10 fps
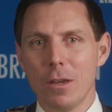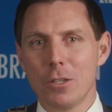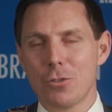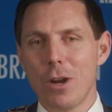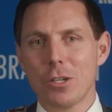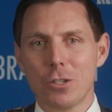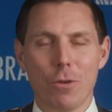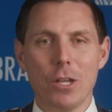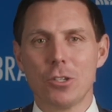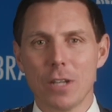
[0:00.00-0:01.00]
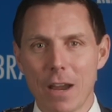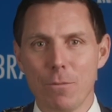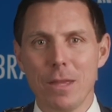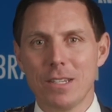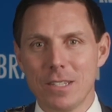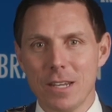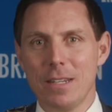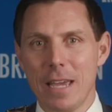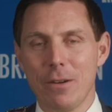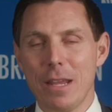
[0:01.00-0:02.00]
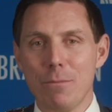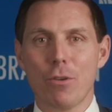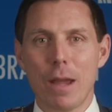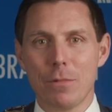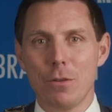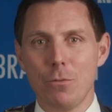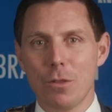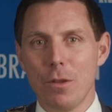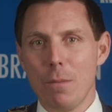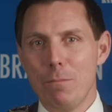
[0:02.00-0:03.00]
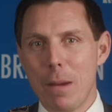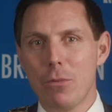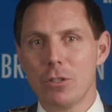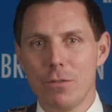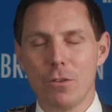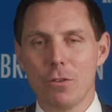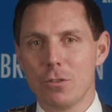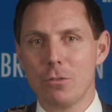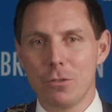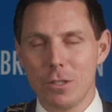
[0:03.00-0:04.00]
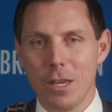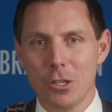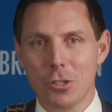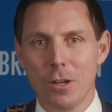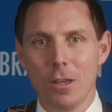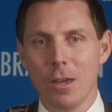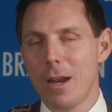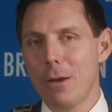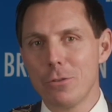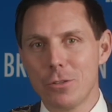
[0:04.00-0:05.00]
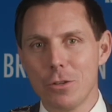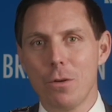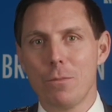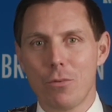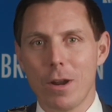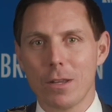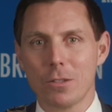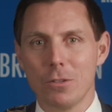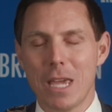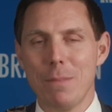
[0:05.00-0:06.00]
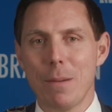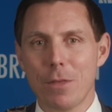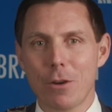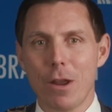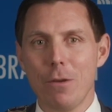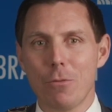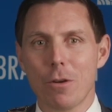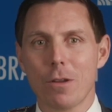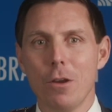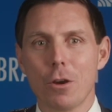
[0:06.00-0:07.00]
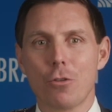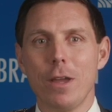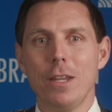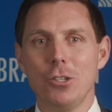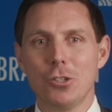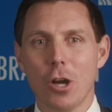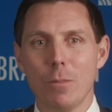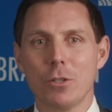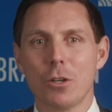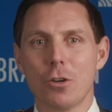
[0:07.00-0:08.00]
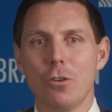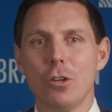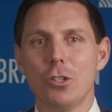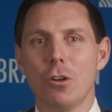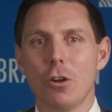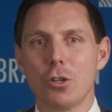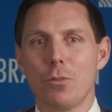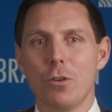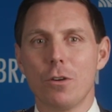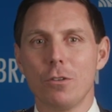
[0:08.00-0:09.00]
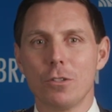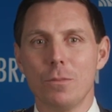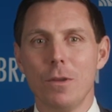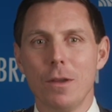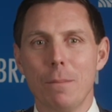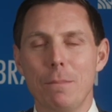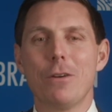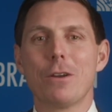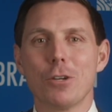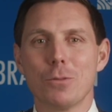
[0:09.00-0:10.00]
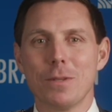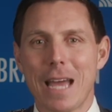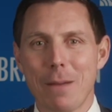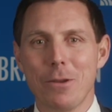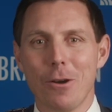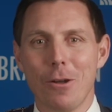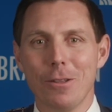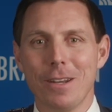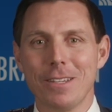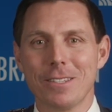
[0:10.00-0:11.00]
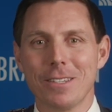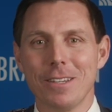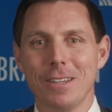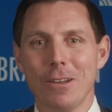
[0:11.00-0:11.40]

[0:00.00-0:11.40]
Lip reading: Suresh arranged time for me to sit down in Brampton with members of your association, and I was so impressed. So keep up the great work, creating jobs, encouraging entrepreneurialism. Merry Christmas, happy holidays.